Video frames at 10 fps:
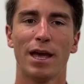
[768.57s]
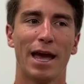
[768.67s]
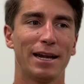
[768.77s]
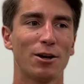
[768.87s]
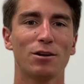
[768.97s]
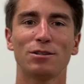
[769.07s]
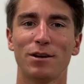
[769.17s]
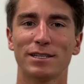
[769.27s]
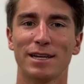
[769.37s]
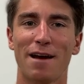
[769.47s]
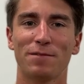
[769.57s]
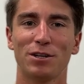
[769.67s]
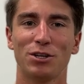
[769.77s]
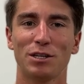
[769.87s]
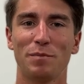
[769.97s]
And it also doesn't have to
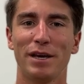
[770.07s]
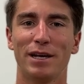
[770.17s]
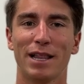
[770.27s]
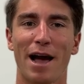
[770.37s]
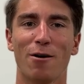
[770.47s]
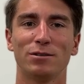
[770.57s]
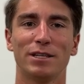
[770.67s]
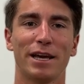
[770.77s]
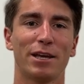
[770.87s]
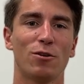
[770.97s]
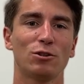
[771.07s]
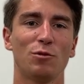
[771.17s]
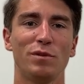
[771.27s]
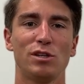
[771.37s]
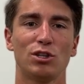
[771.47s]
just be clouds. It can also
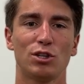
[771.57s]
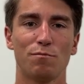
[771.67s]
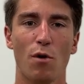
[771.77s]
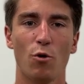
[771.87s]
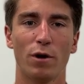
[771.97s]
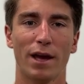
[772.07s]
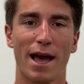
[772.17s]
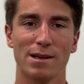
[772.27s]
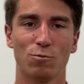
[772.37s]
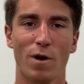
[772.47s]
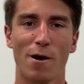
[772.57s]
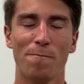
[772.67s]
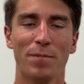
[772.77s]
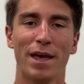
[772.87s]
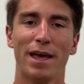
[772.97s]
be smoke as well.